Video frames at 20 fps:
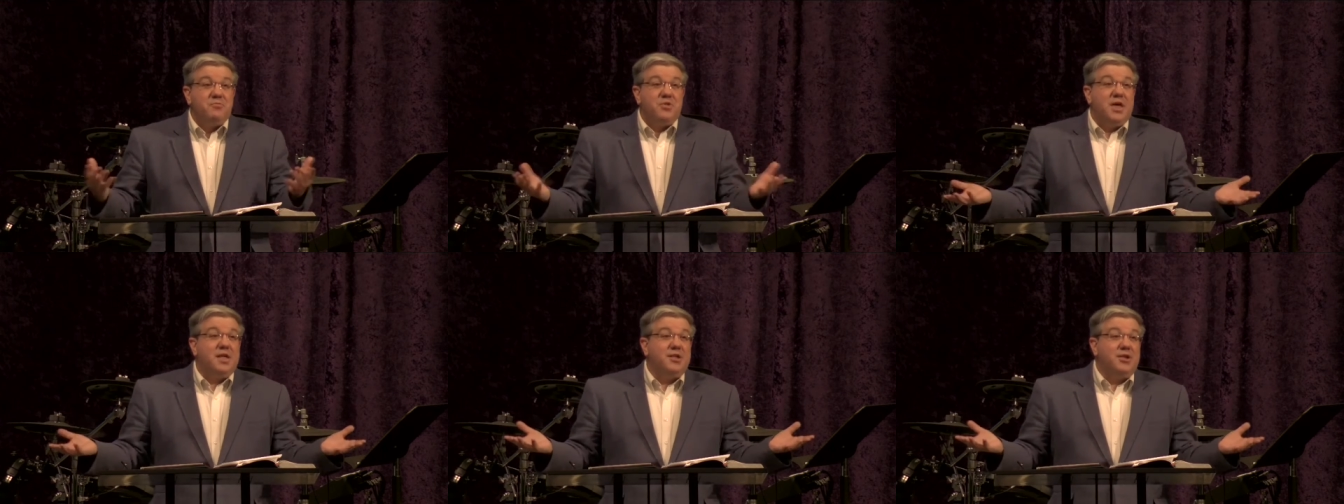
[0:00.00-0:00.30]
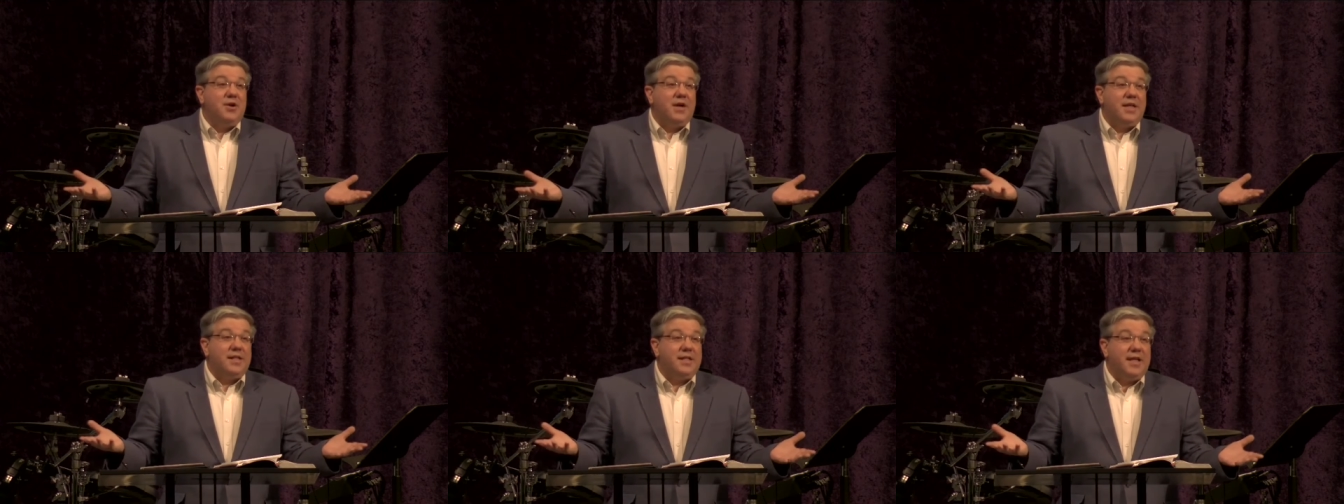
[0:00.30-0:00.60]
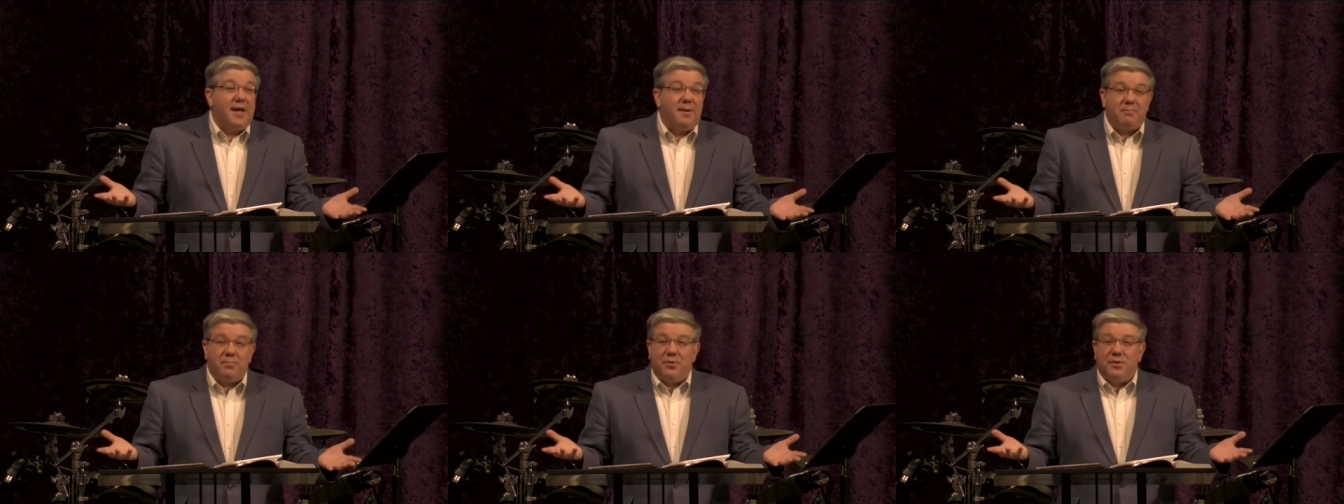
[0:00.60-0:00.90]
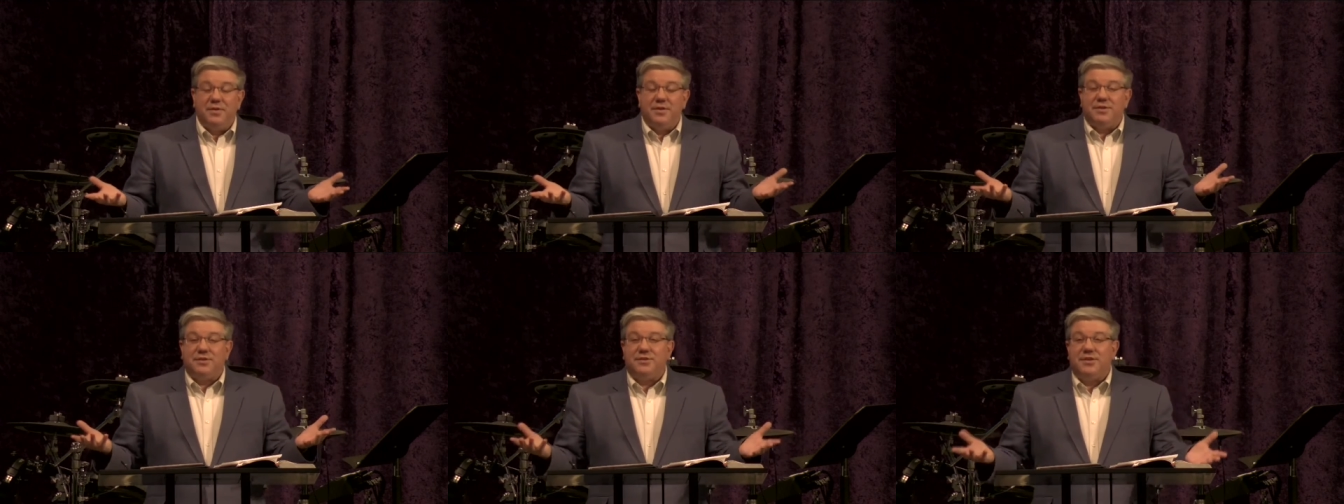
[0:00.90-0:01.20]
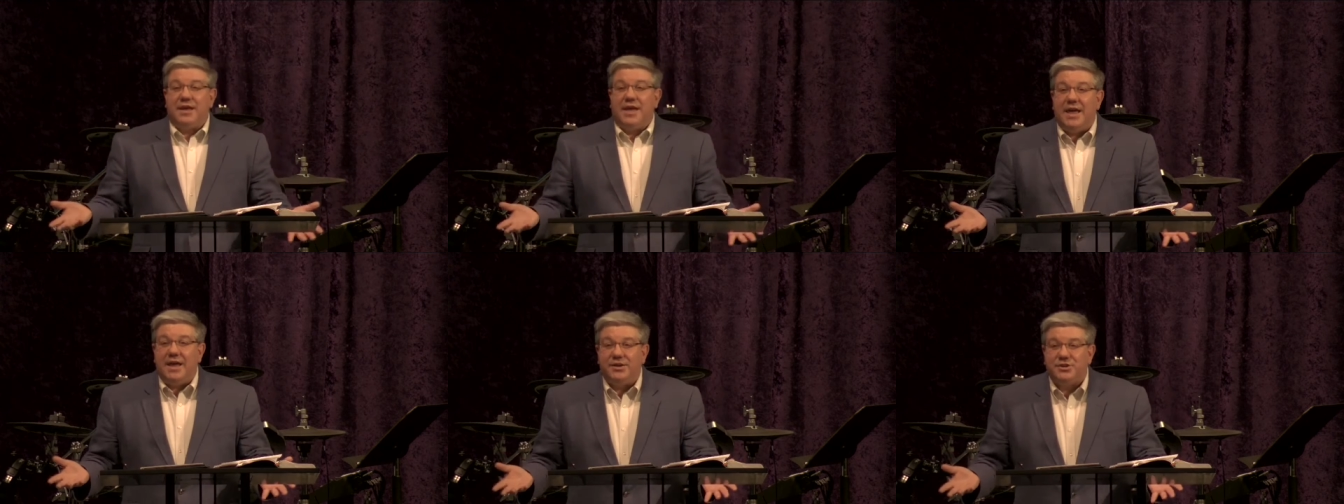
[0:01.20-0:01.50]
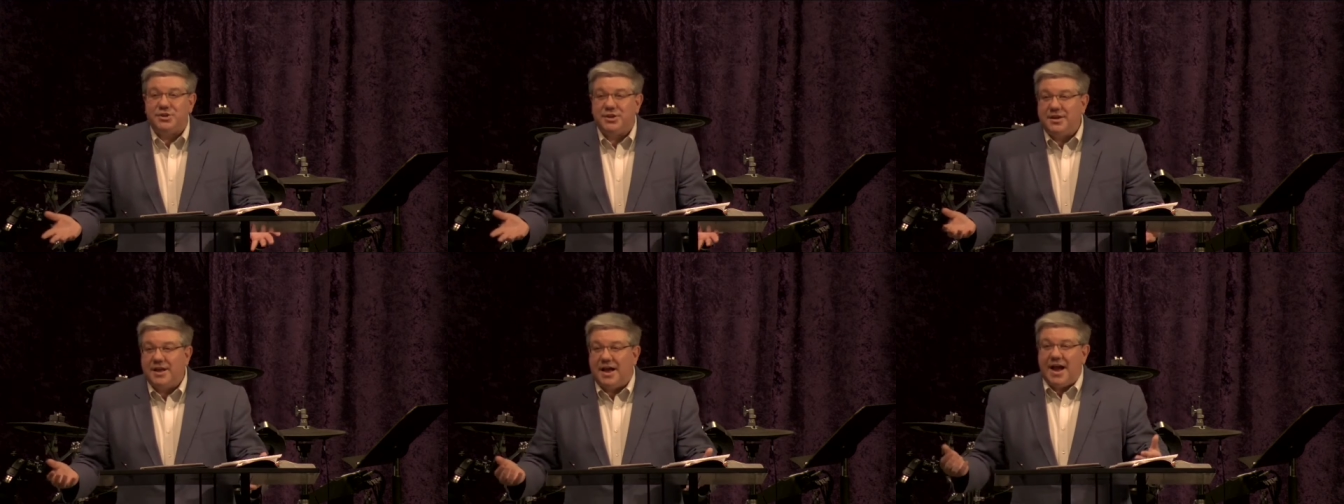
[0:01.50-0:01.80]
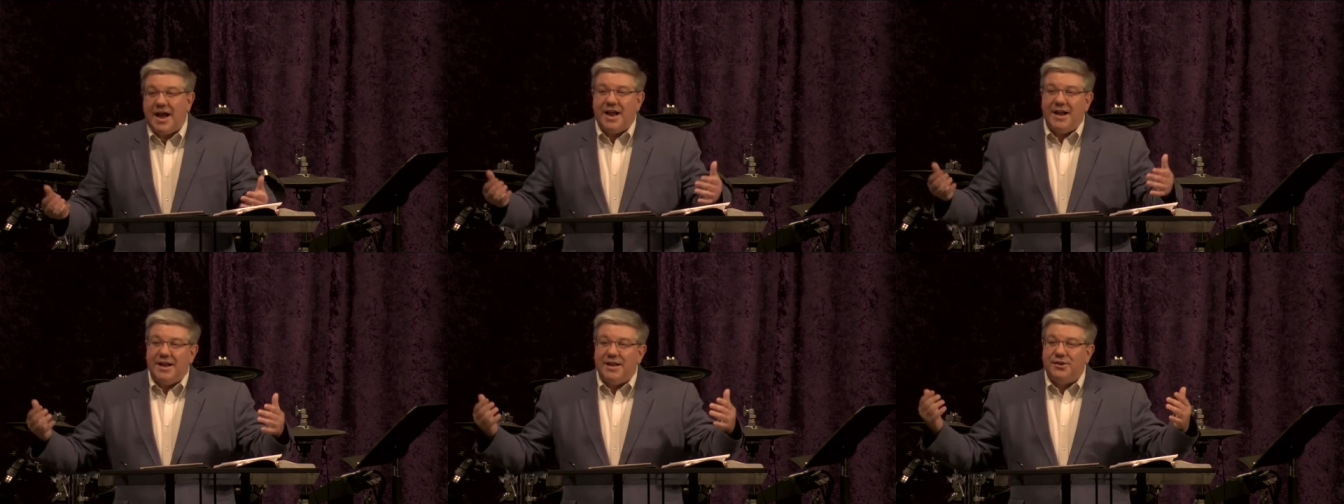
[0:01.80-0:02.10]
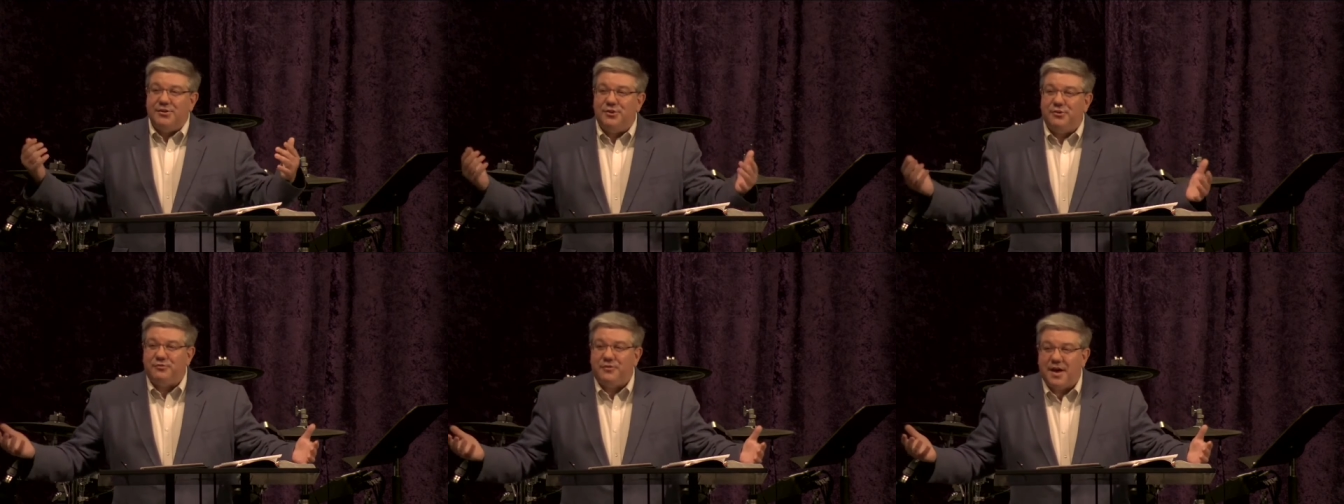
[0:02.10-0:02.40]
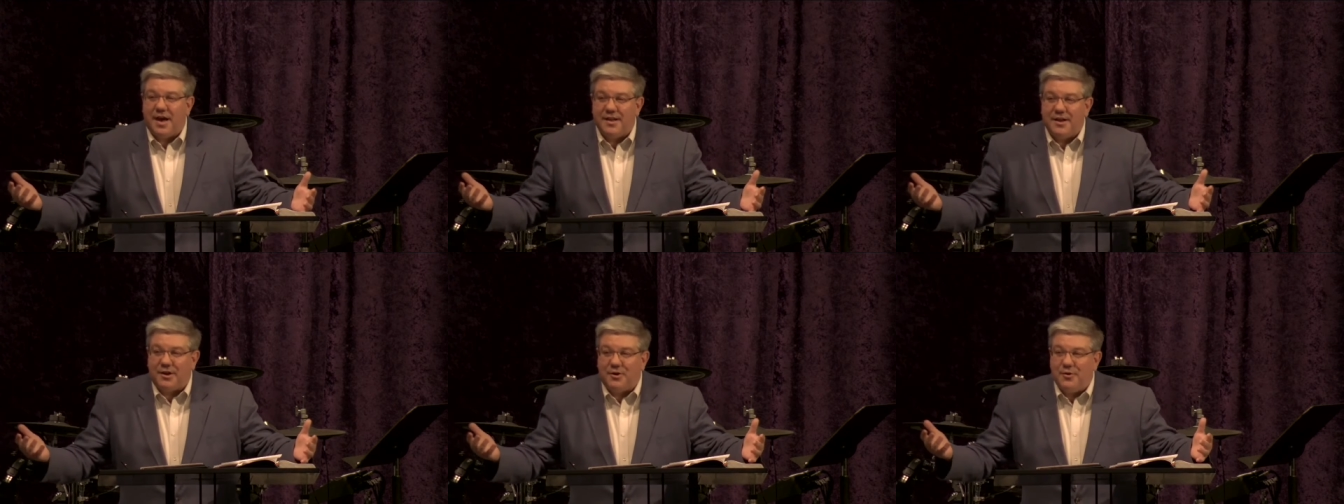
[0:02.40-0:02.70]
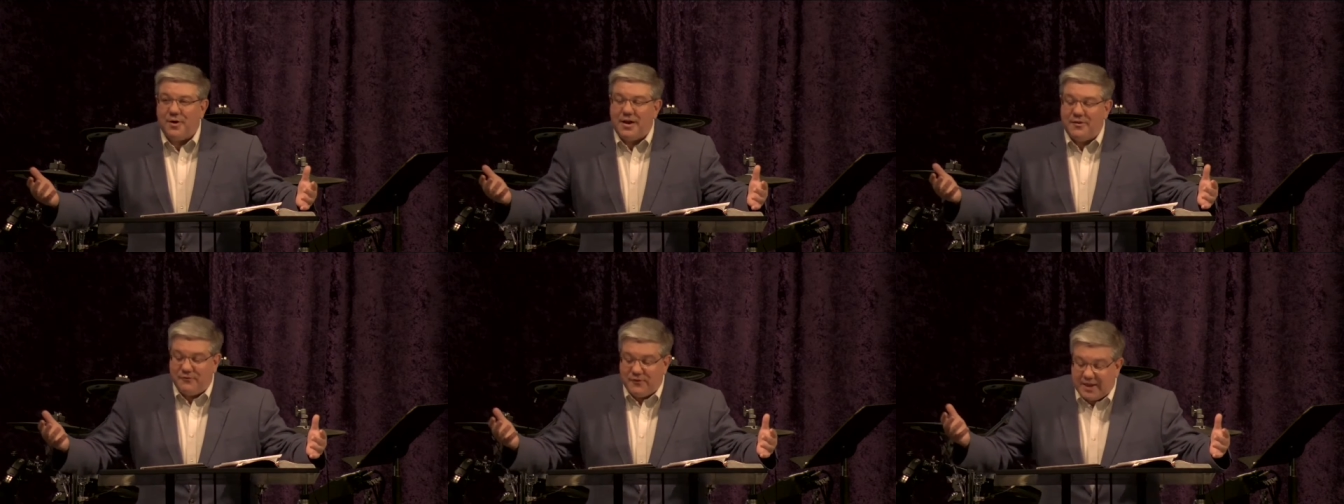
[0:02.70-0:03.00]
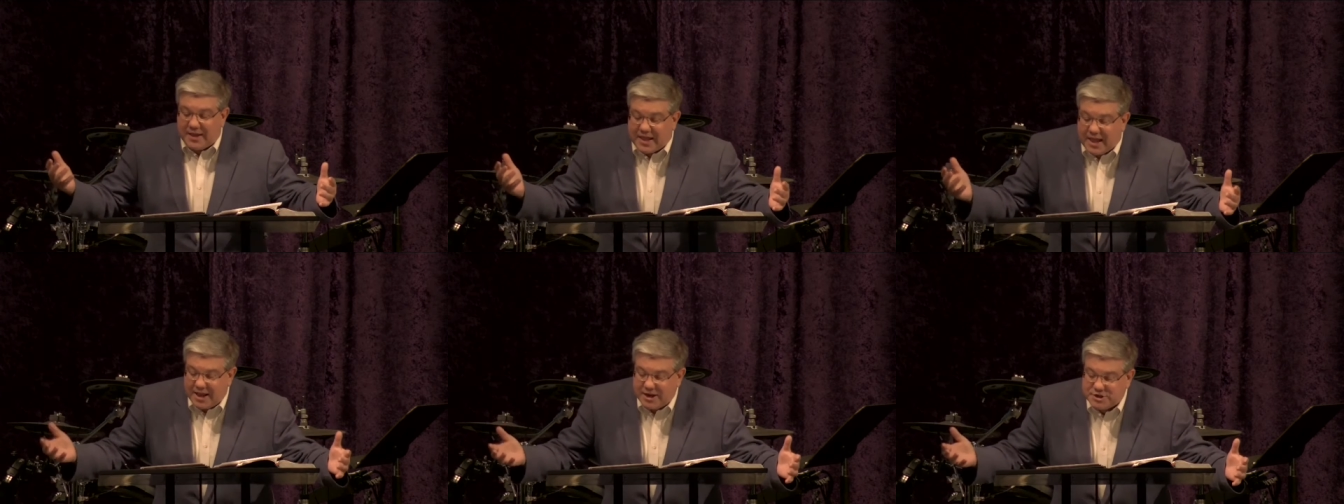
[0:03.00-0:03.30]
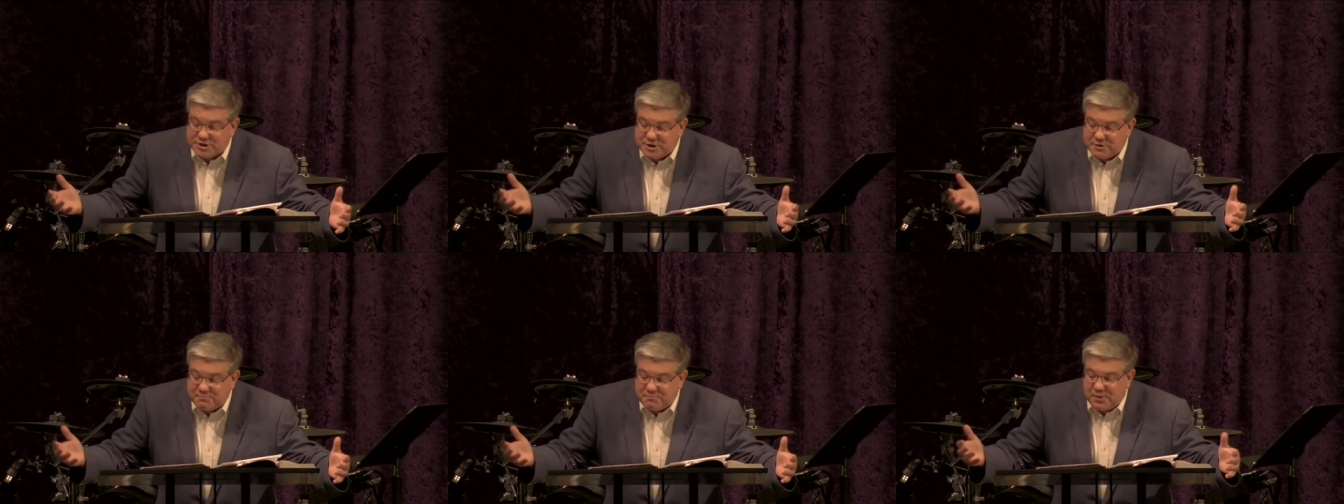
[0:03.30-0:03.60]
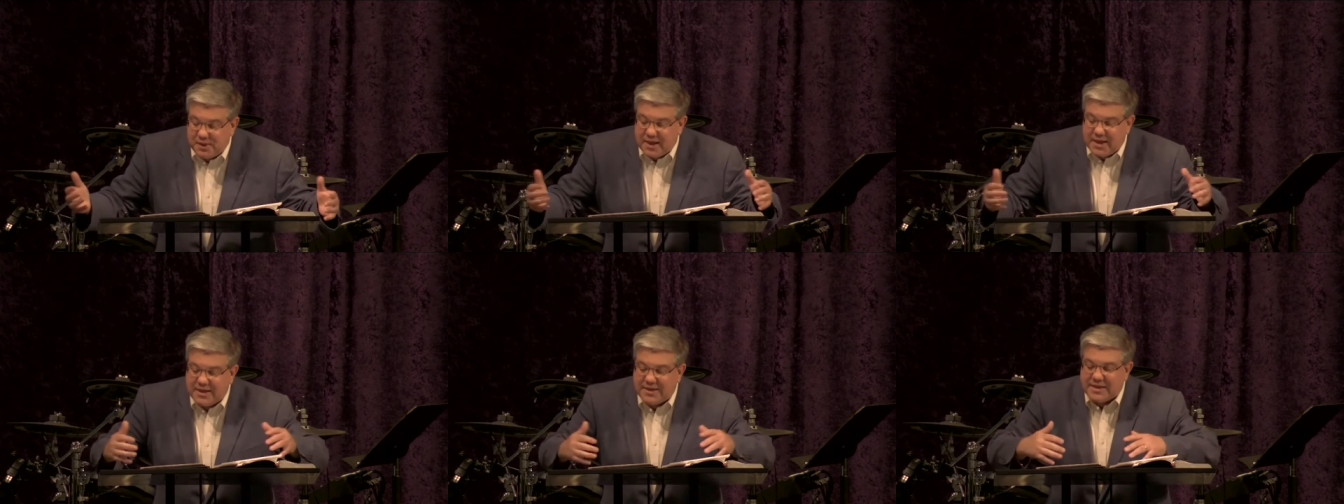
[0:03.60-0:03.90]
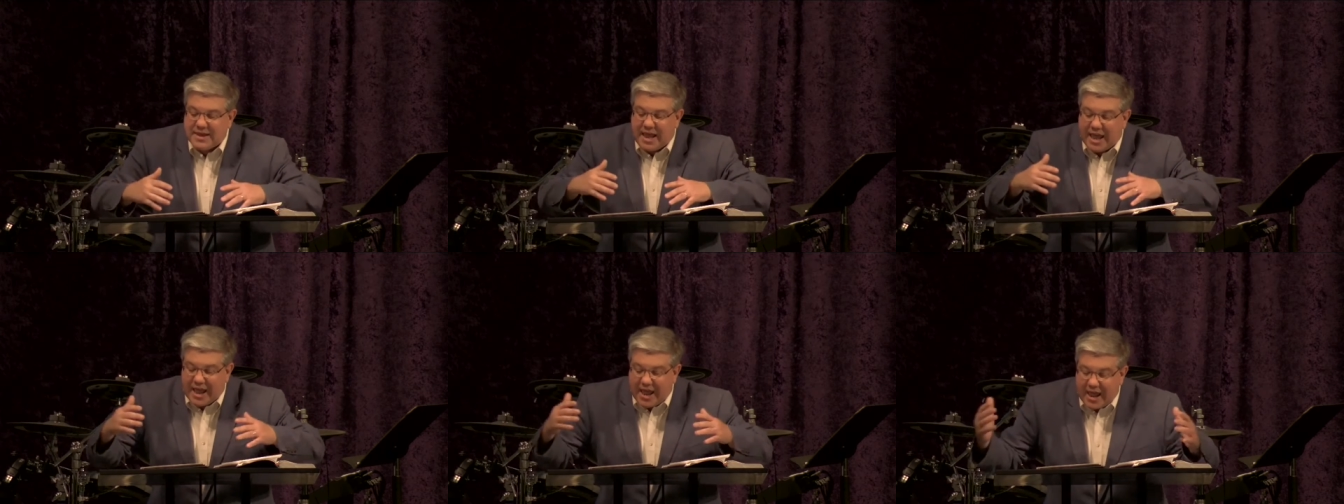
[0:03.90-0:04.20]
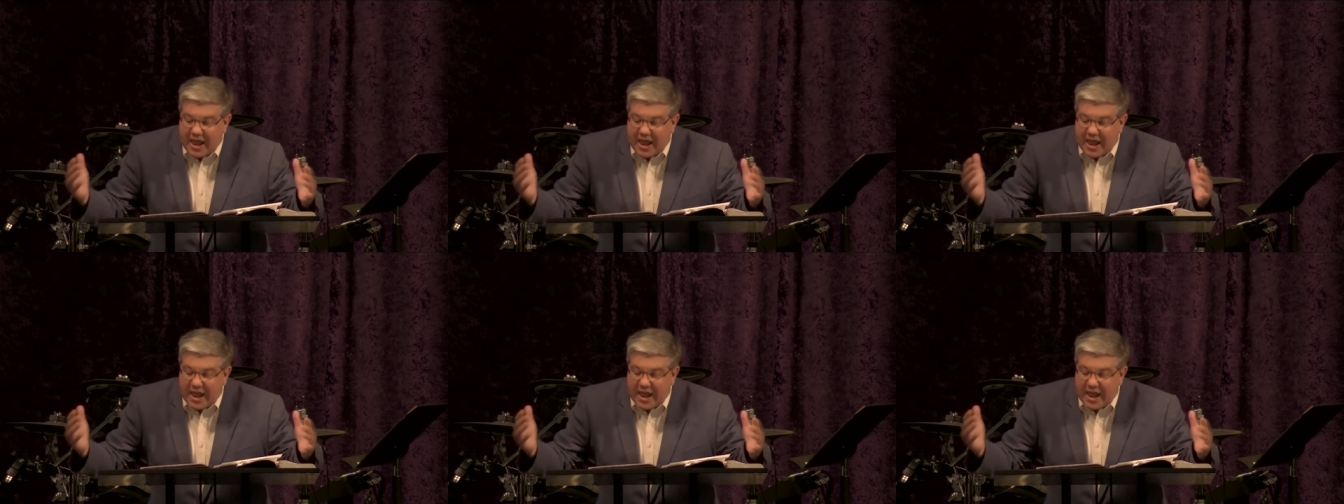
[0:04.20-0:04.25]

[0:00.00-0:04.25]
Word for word: Then you end up on this Tahitian Island. You've got a great vacation place.